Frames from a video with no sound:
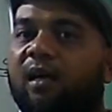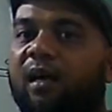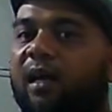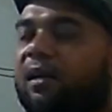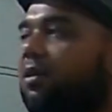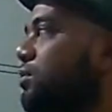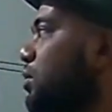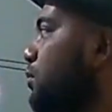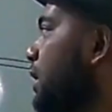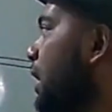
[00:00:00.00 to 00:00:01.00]
and
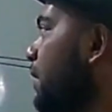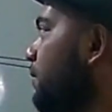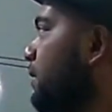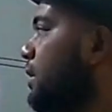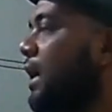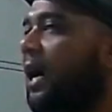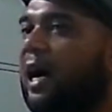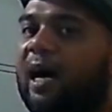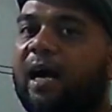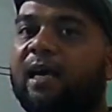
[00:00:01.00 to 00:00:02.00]
also we have
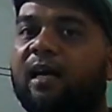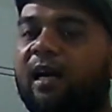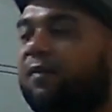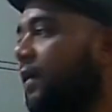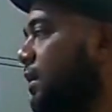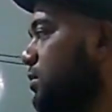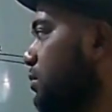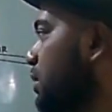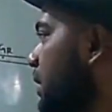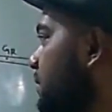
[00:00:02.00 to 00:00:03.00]
I alpha. So
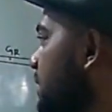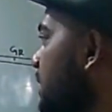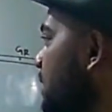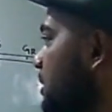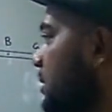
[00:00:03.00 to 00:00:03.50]
we have three: